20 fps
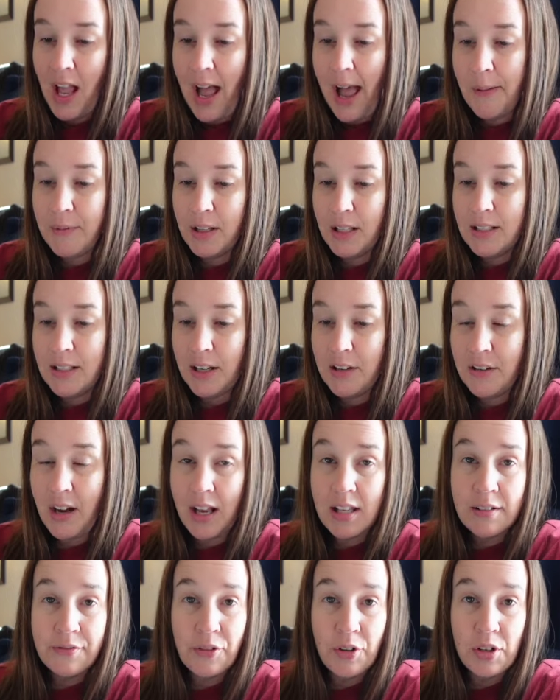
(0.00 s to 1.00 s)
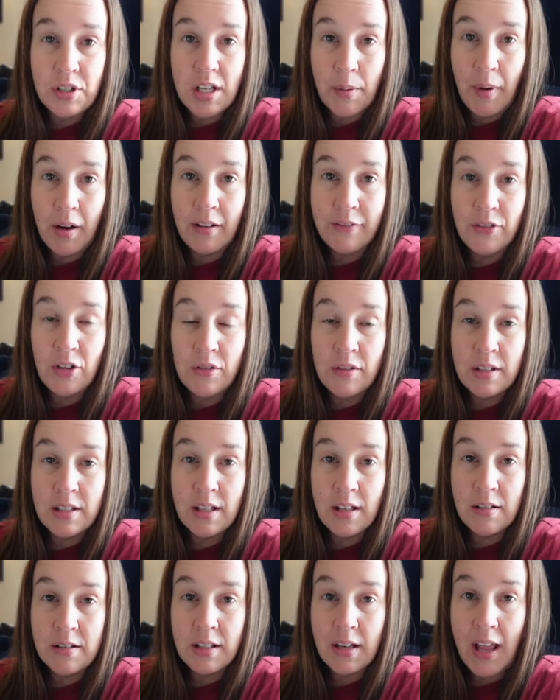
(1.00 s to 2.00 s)
I'm going to tell you guys first about a few of the
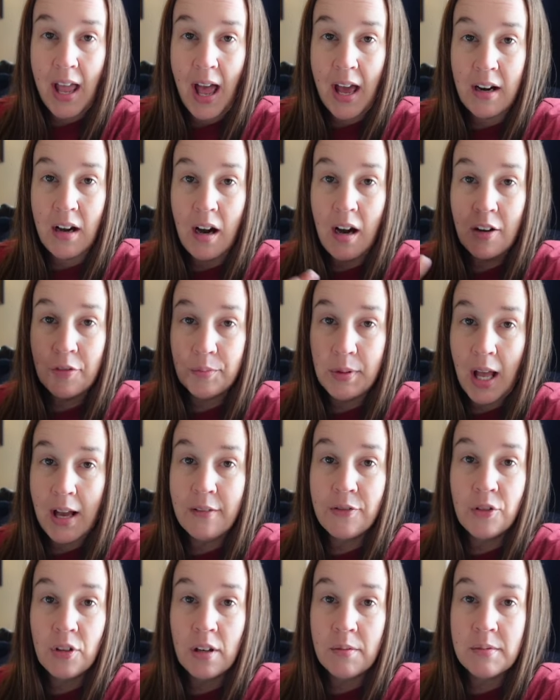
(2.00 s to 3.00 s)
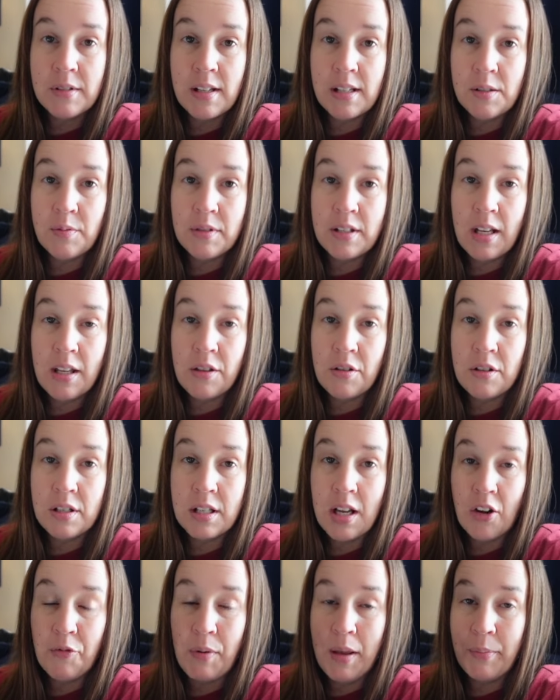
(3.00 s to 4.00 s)
sales that I had off platforms. This was either
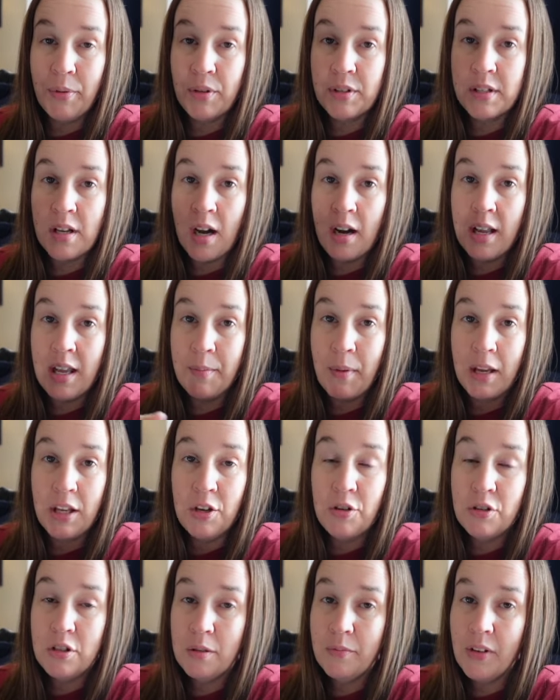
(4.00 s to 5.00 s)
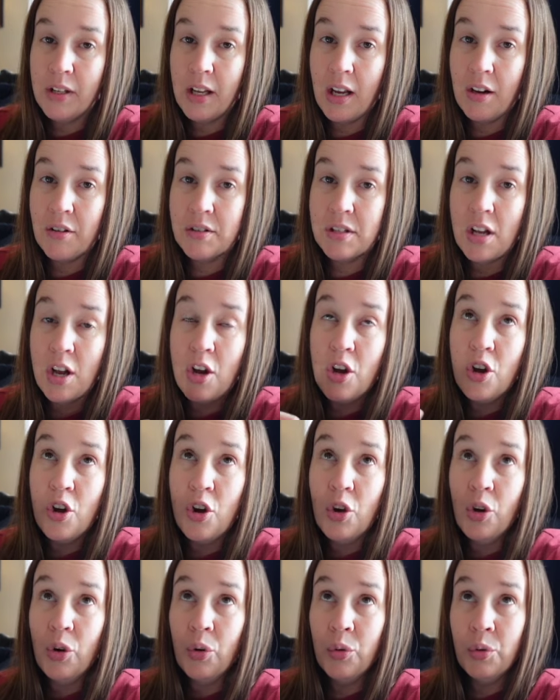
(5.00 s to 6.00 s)
stuff people saw in my YouTube videos
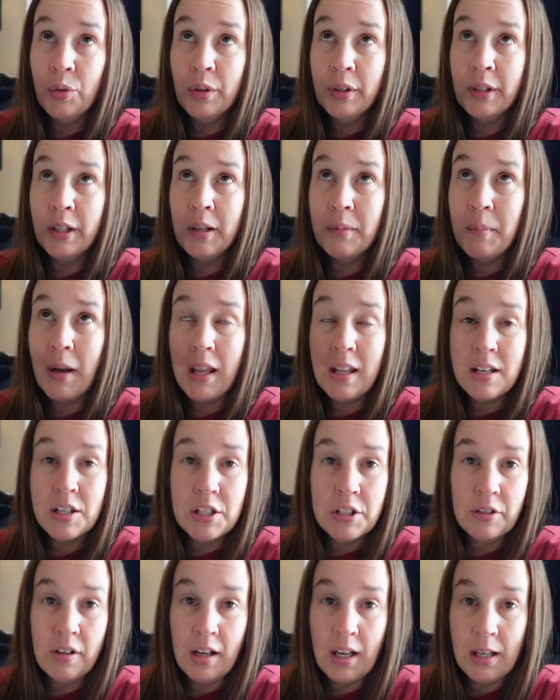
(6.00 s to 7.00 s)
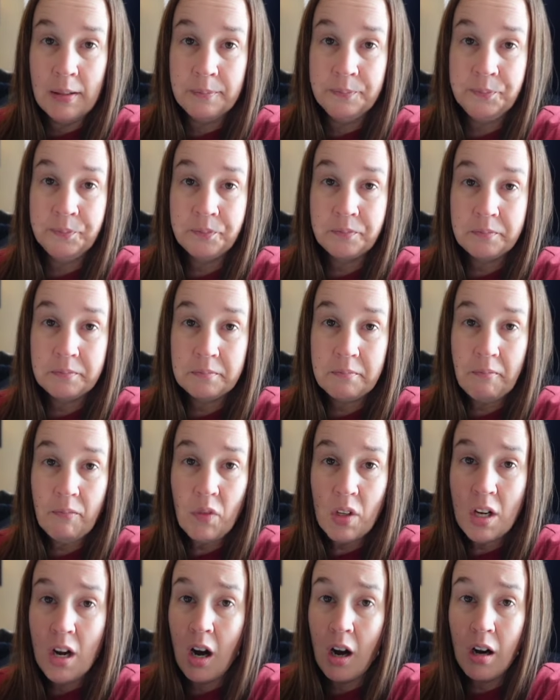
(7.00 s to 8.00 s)
or my Instagram
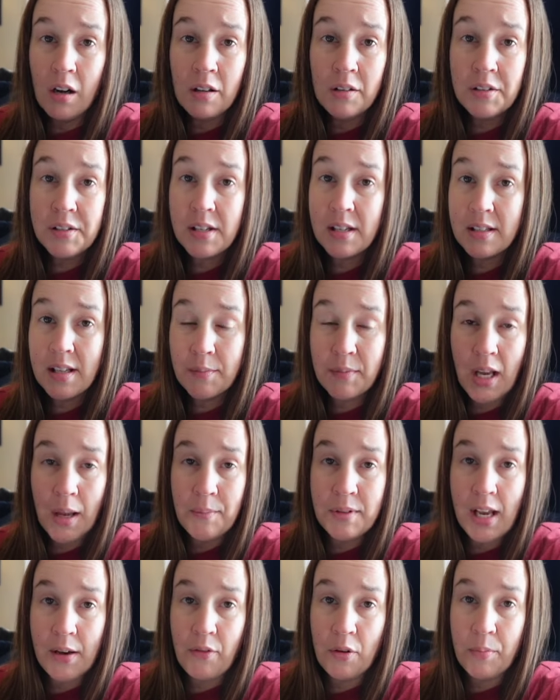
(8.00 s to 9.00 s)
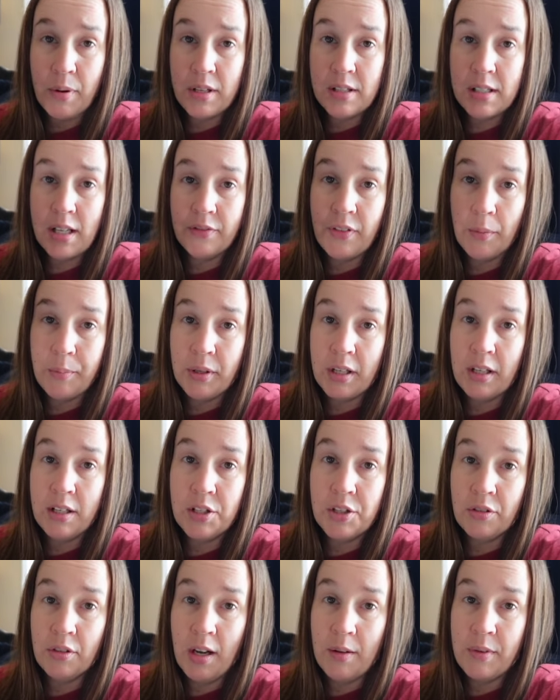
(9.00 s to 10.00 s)
hauls. Sometimes I will put stuff up on
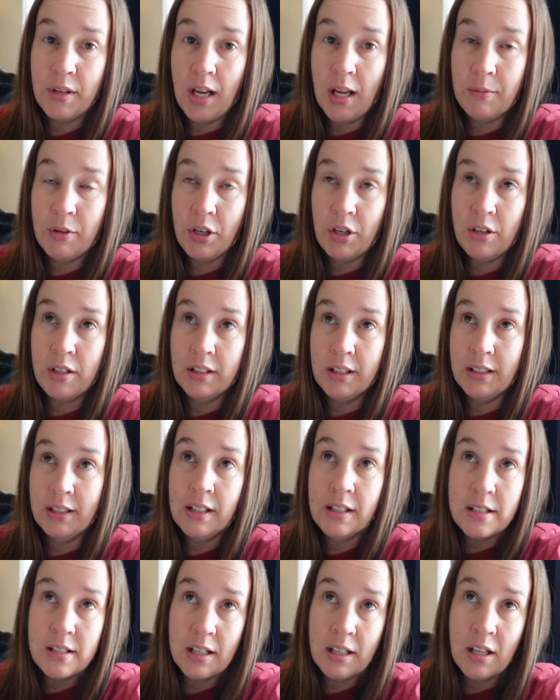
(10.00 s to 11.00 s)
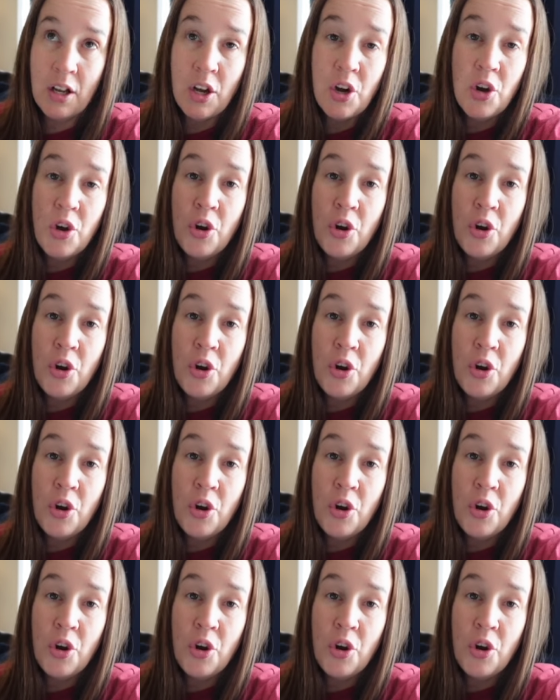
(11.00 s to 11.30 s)
Instagram that I'm currently listing,